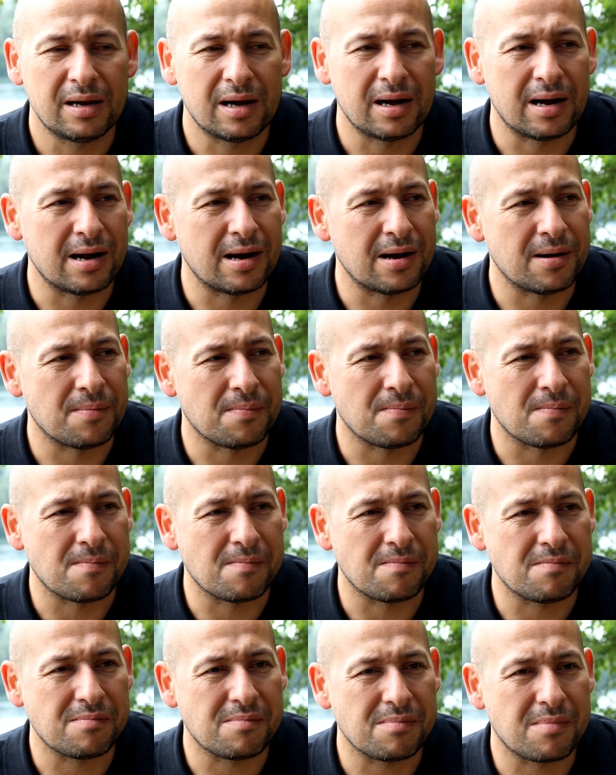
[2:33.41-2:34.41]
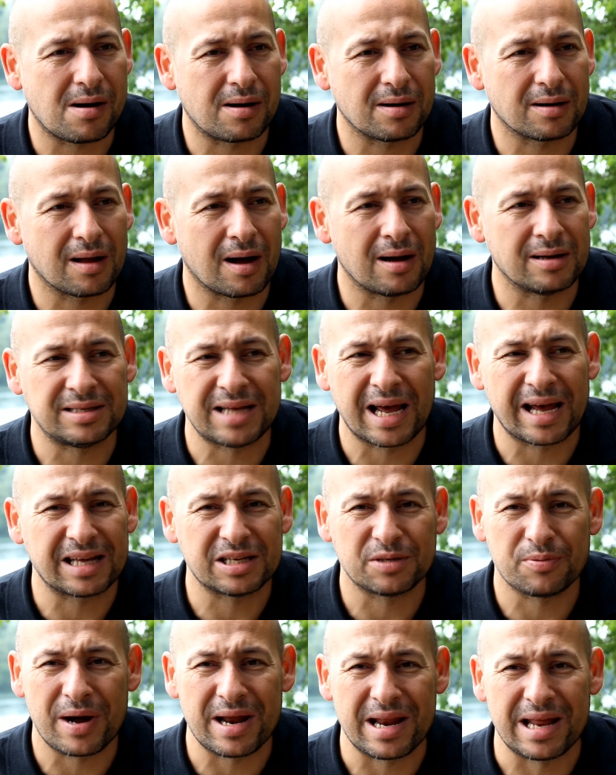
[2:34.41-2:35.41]
I'd take a
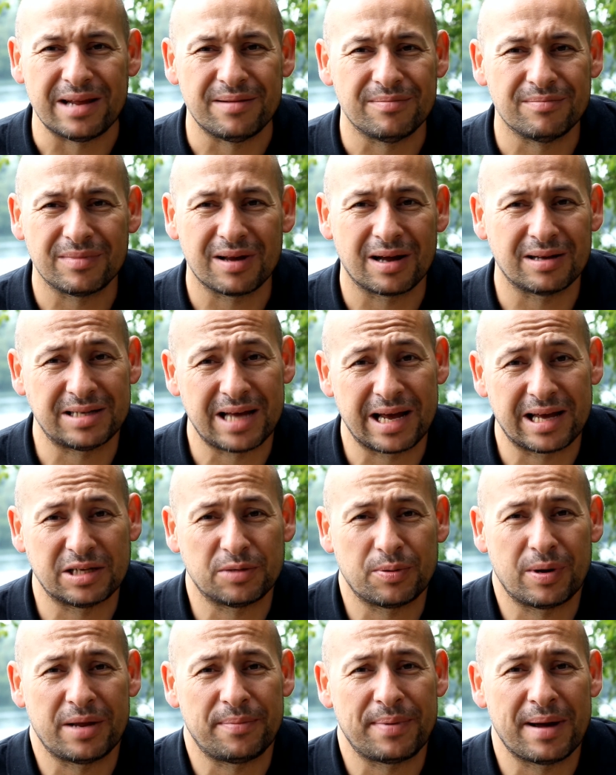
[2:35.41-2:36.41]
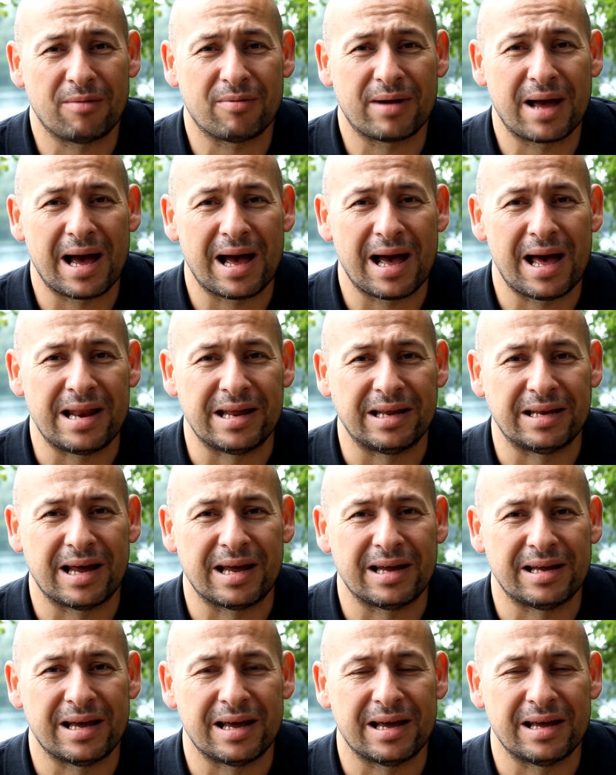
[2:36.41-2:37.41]
20. I'd take a 20 pound cat any
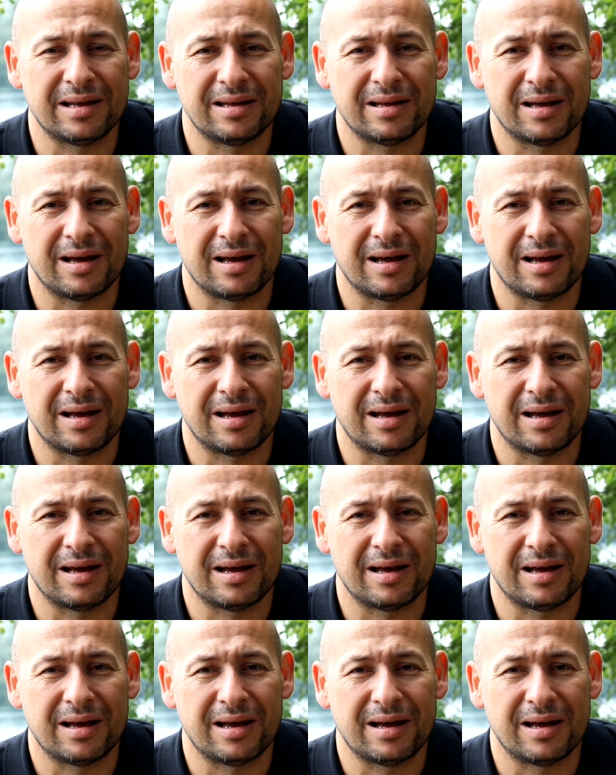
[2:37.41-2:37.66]
day here.